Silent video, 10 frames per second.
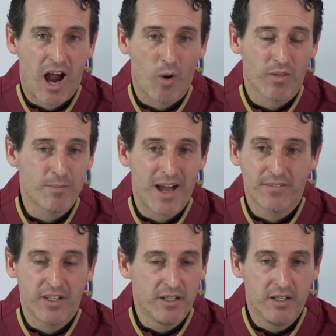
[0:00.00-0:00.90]
our
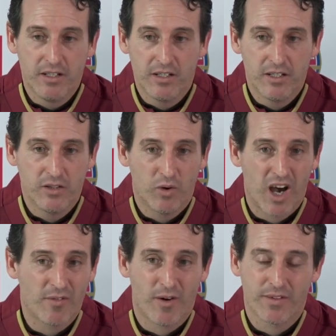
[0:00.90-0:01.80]
demanding
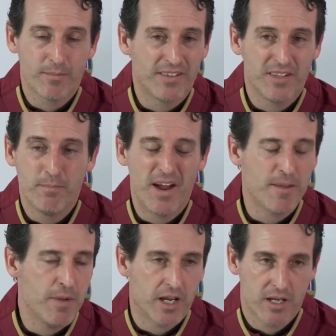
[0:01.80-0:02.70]

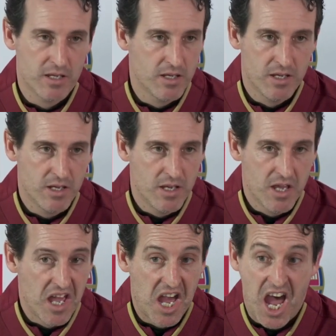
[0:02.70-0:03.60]
very big.
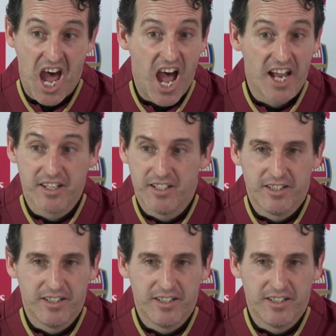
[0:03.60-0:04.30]
And